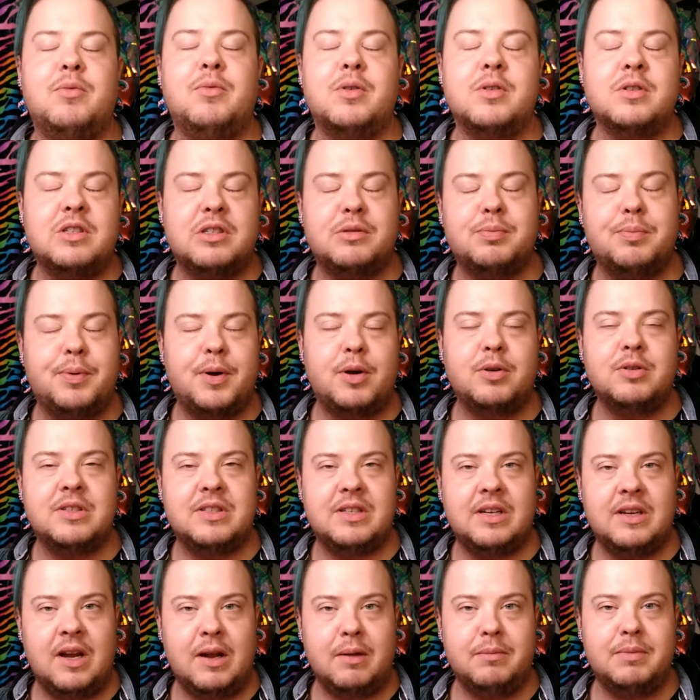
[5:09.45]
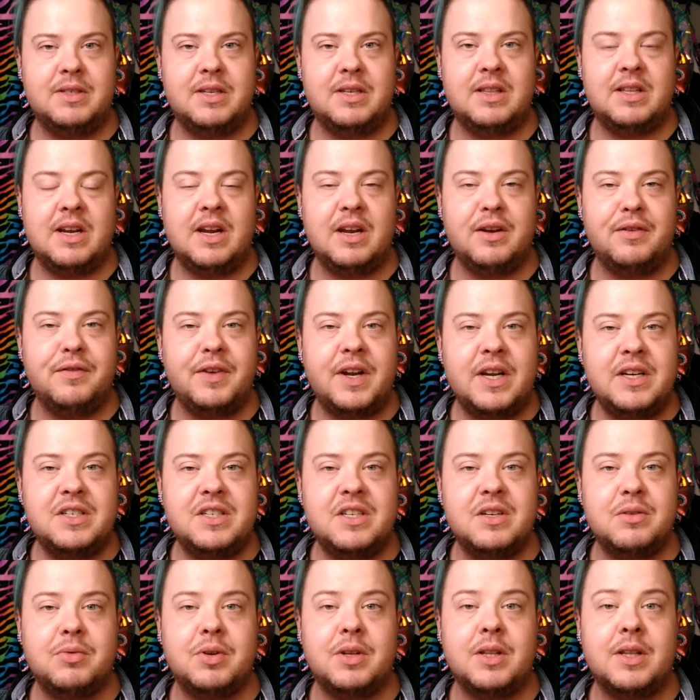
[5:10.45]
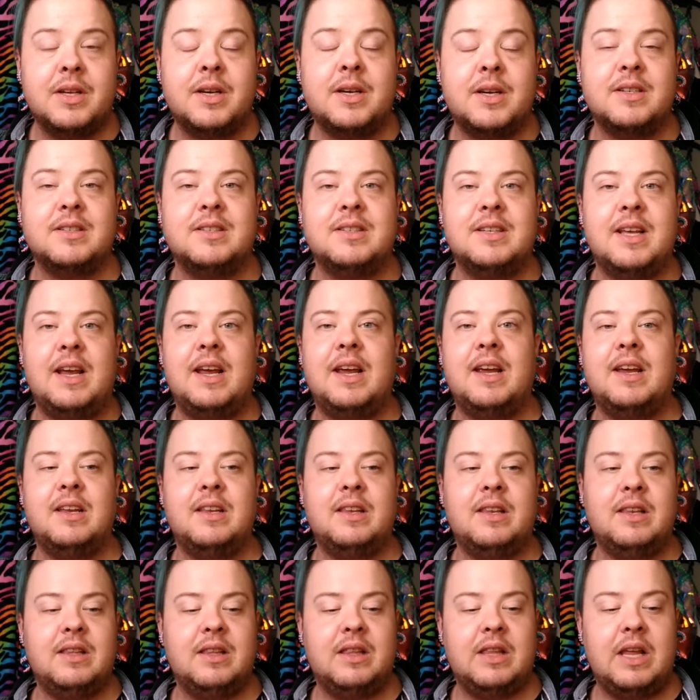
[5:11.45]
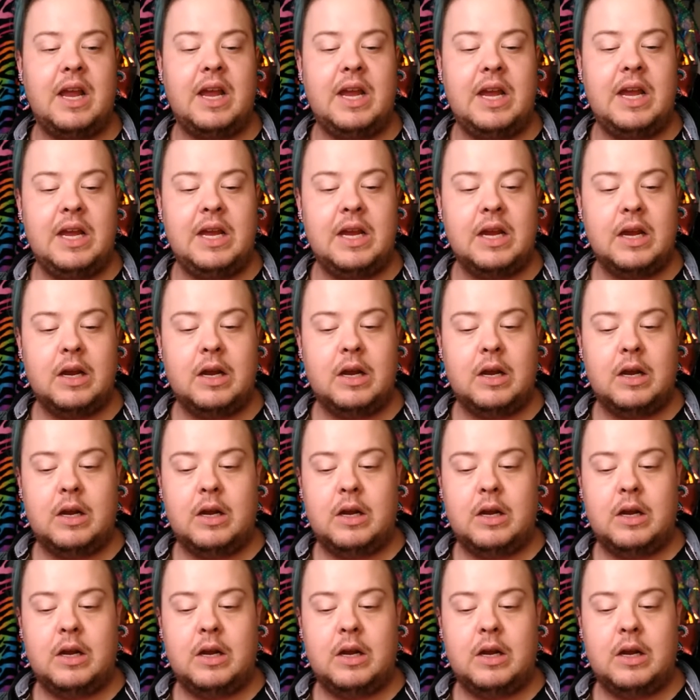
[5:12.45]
were supposed to come to the convention with us, and they